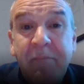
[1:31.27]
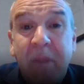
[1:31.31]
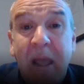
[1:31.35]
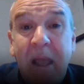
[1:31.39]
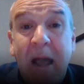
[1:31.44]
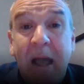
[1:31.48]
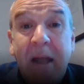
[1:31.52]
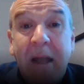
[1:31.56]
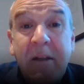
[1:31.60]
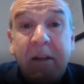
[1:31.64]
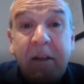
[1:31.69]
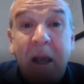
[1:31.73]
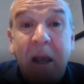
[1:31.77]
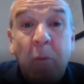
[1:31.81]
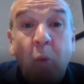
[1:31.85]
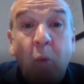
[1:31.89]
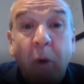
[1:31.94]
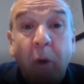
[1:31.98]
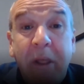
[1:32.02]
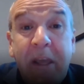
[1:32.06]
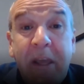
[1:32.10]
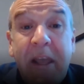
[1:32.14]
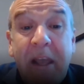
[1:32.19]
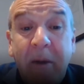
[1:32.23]
And what a
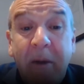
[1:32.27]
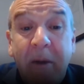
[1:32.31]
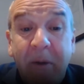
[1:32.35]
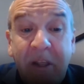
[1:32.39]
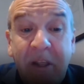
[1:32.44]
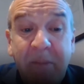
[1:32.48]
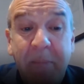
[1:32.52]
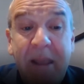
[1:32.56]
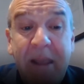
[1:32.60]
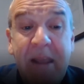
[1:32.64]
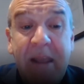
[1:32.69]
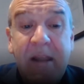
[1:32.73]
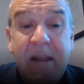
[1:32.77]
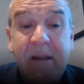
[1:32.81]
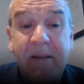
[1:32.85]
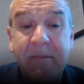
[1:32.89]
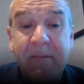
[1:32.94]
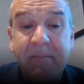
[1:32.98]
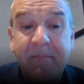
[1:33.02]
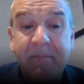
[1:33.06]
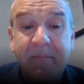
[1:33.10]
year it's been.